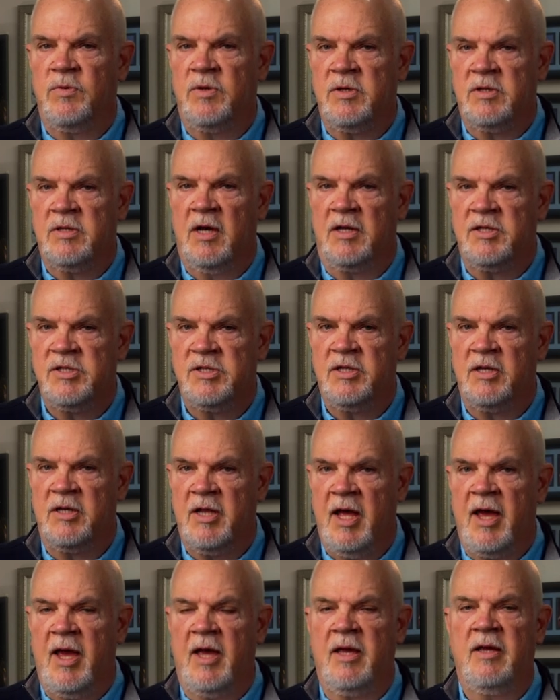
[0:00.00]
would touch
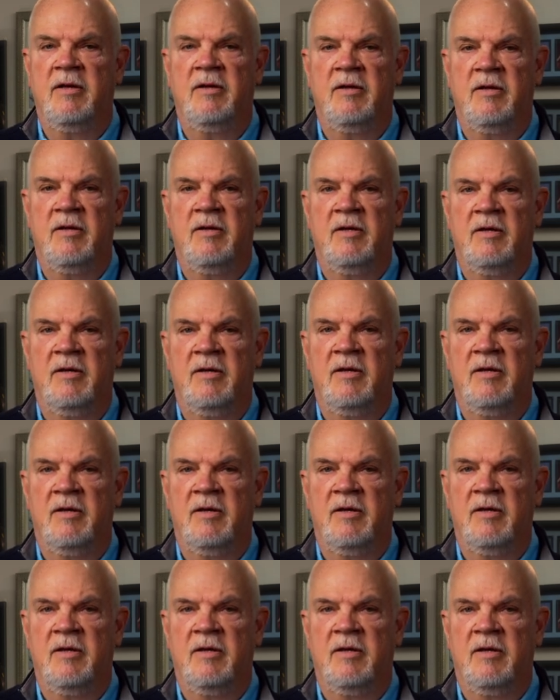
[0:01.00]
today?
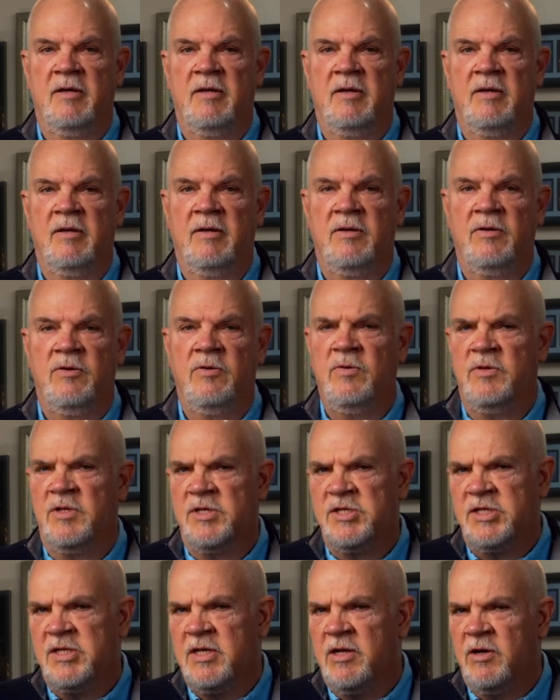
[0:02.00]
Who are the
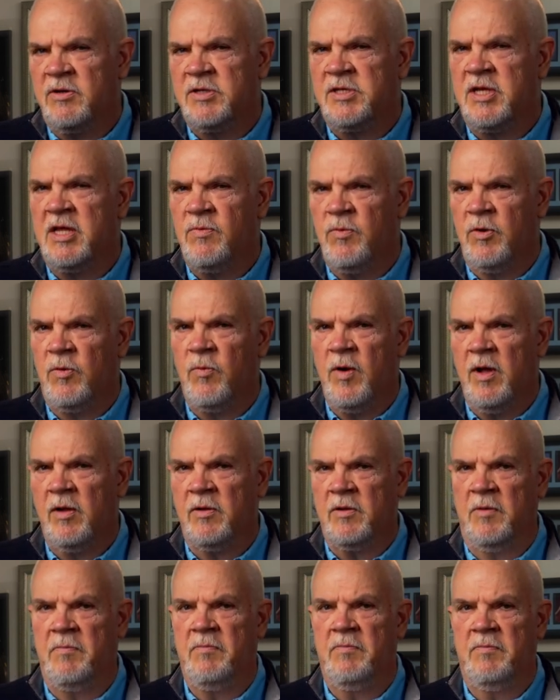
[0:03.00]
sinners he would
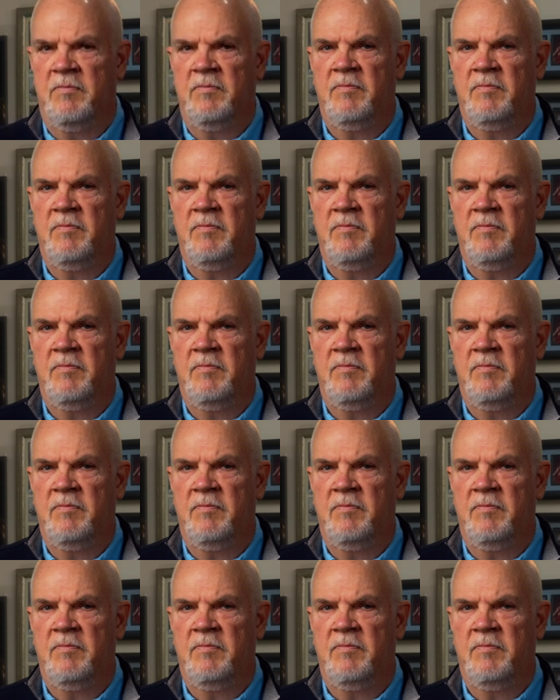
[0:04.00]
welcome?